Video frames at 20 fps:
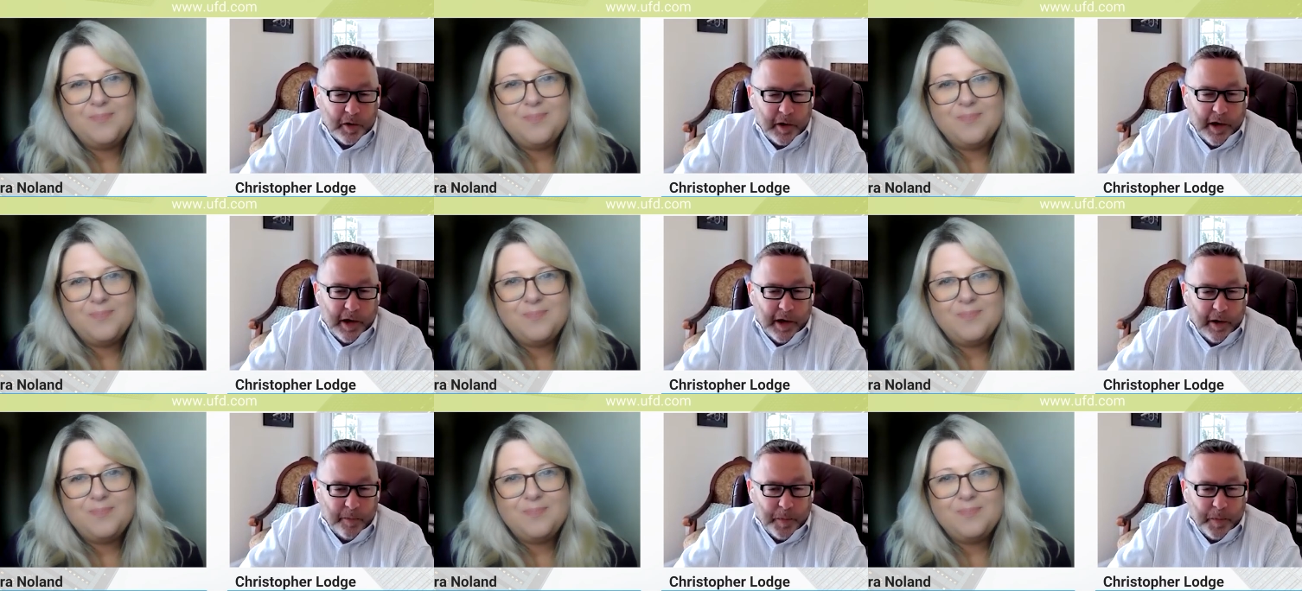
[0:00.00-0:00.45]

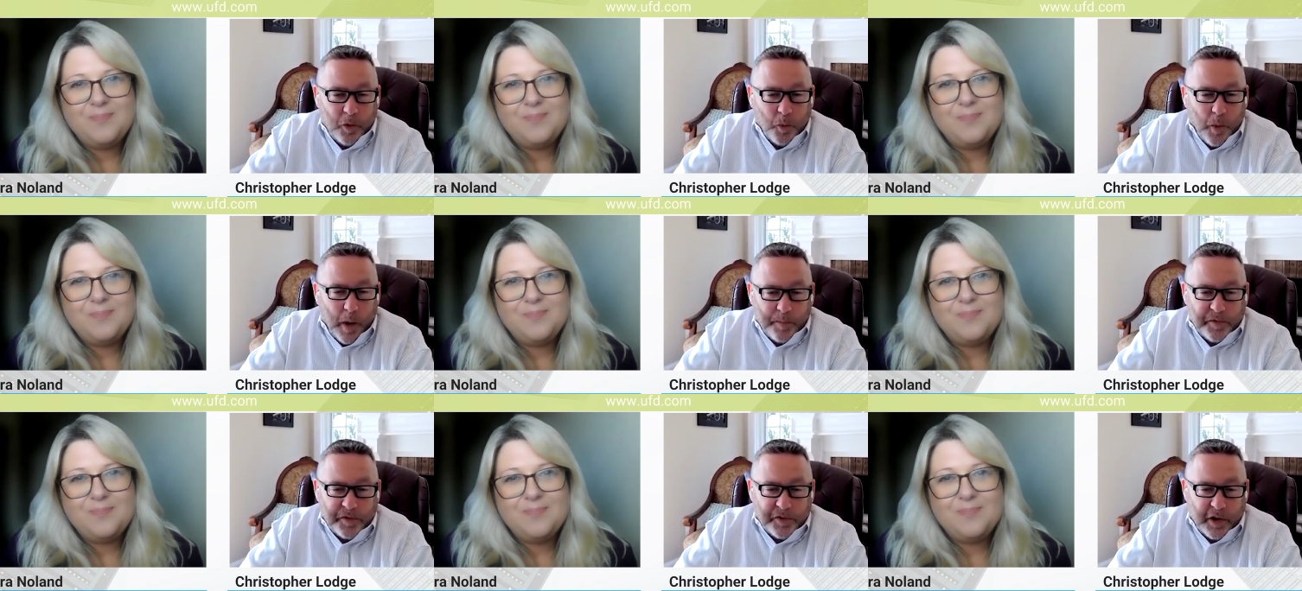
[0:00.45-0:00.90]
Speaker 1: uh, but
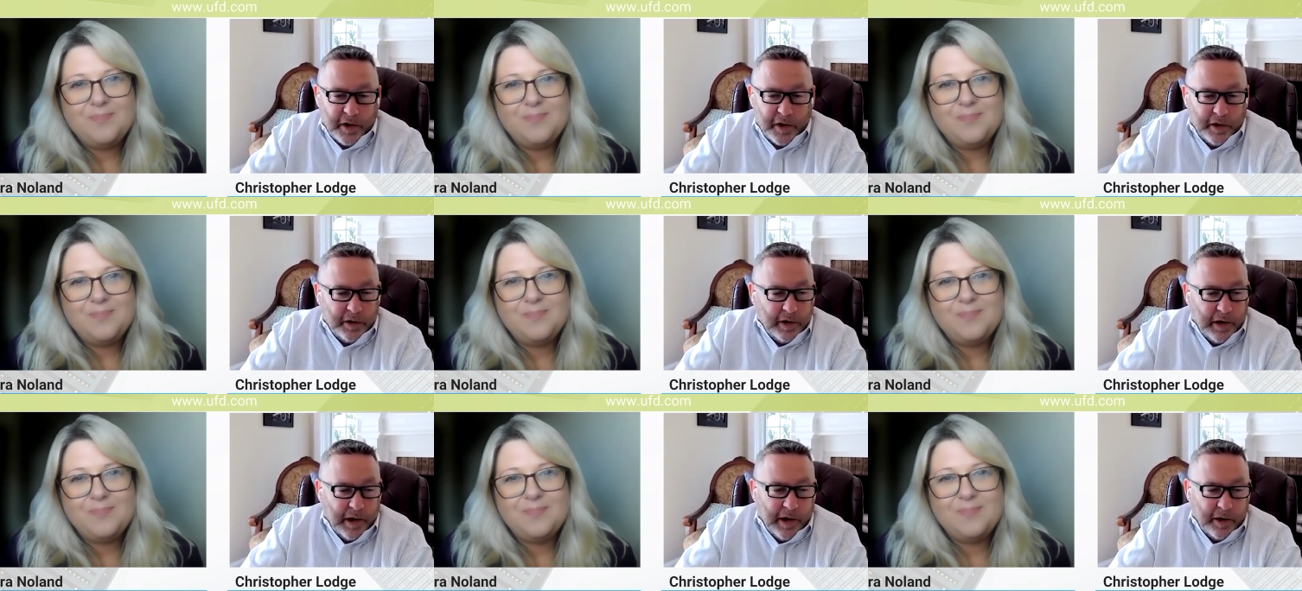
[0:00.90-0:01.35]

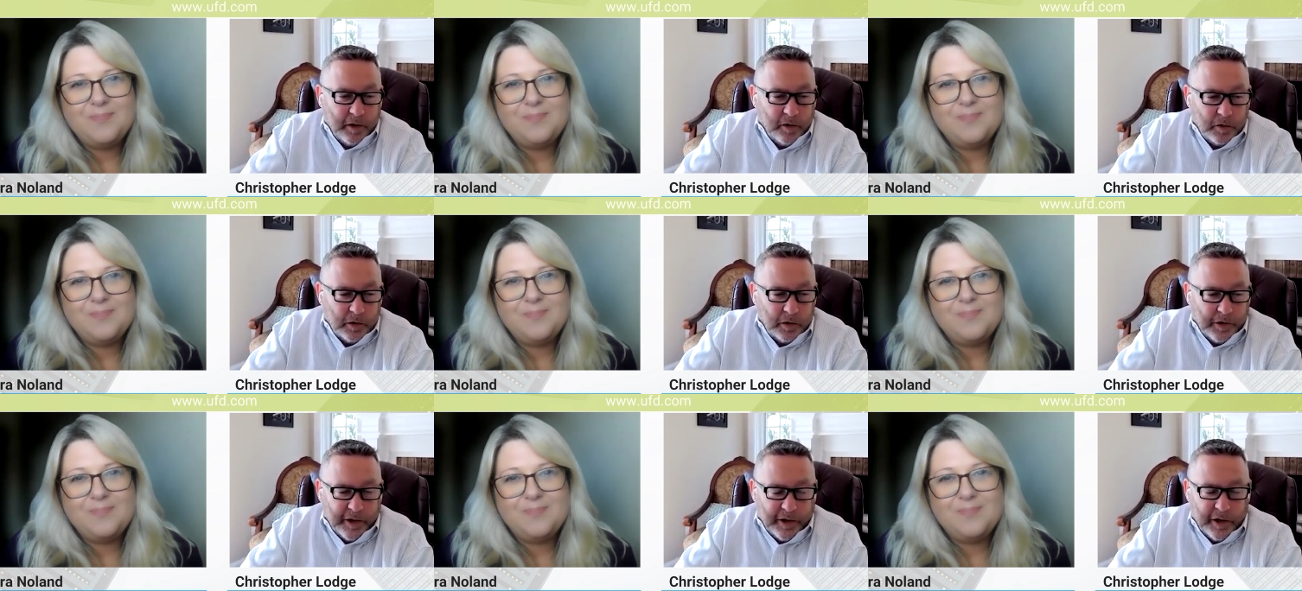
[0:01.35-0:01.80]
website uh,
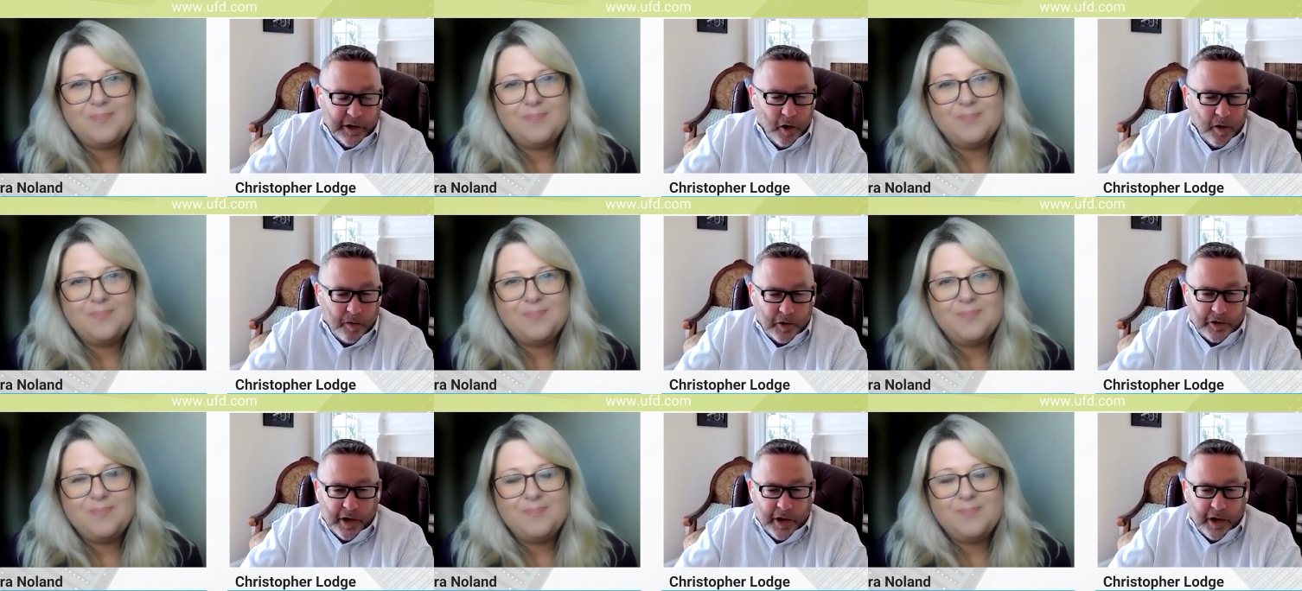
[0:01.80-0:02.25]
link you
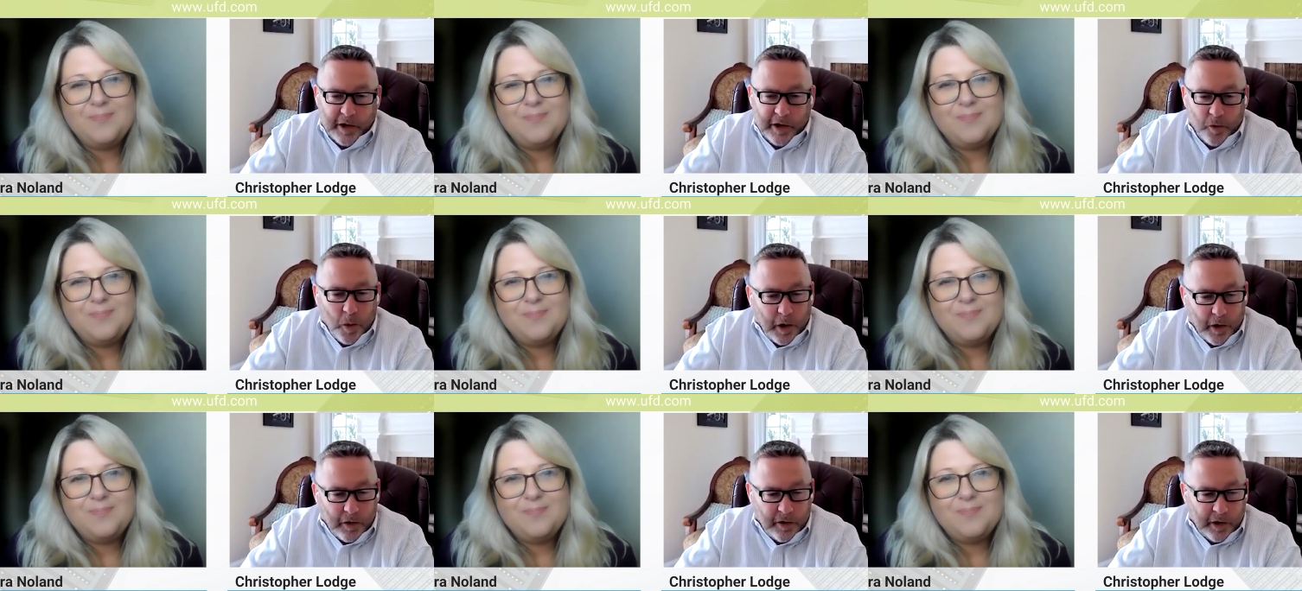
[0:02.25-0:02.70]
over to any
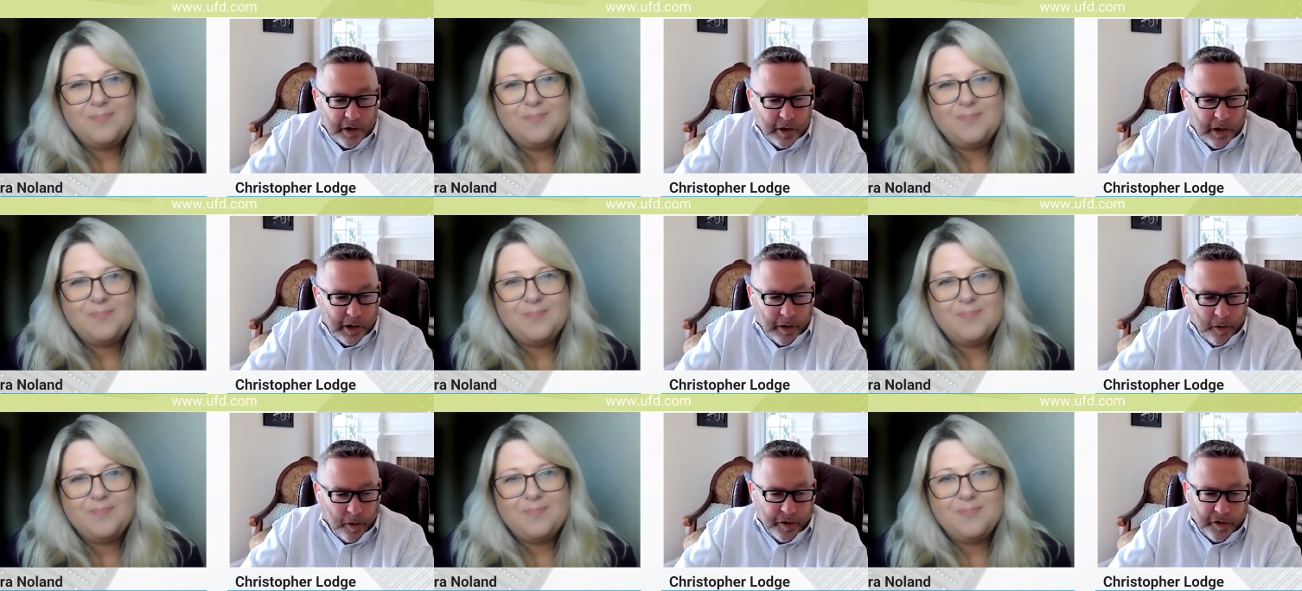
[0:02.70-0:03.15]
one of the uh,
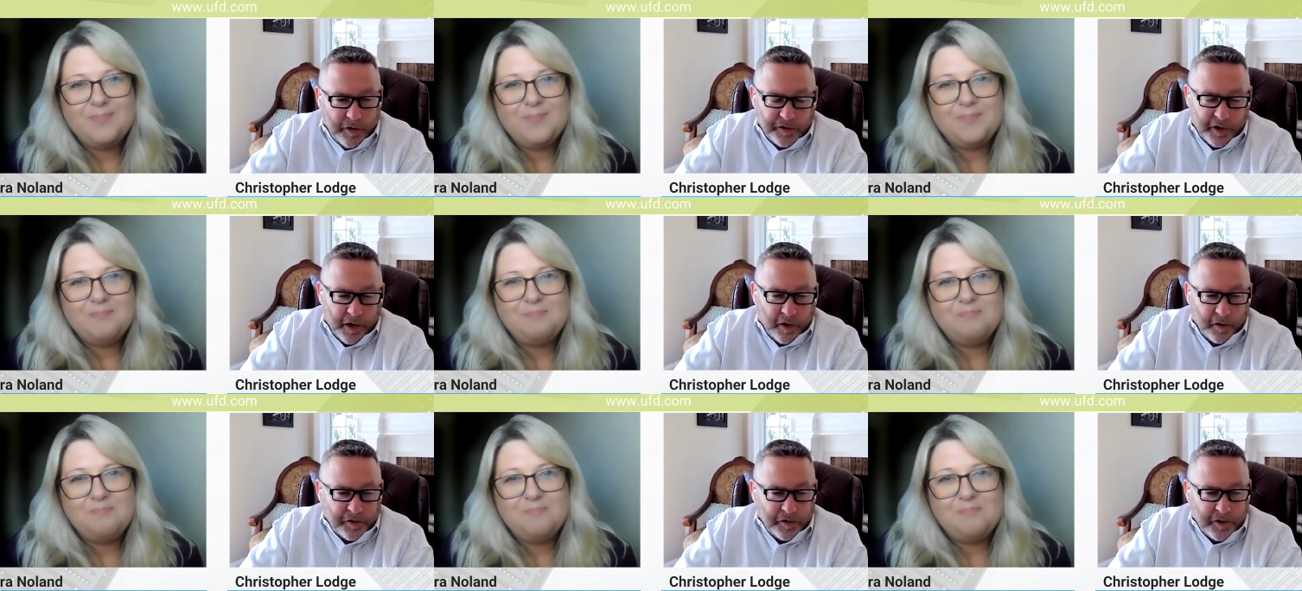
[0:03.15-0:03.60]
on the
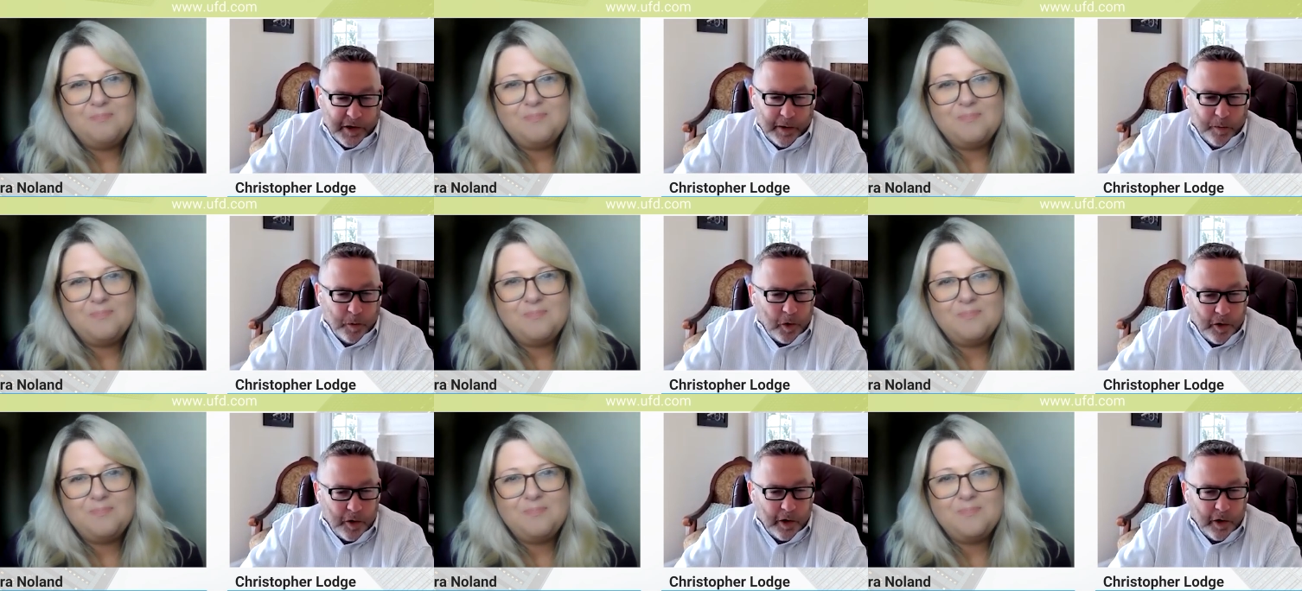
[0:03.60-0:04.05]
sales
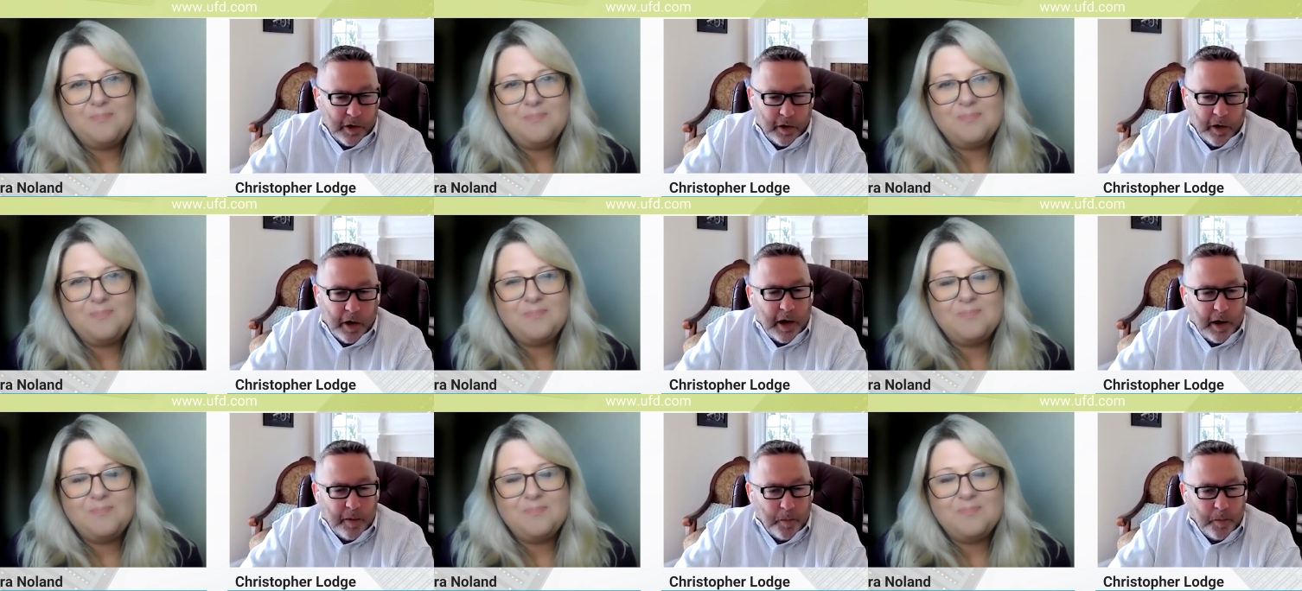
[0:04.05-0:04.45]
team or the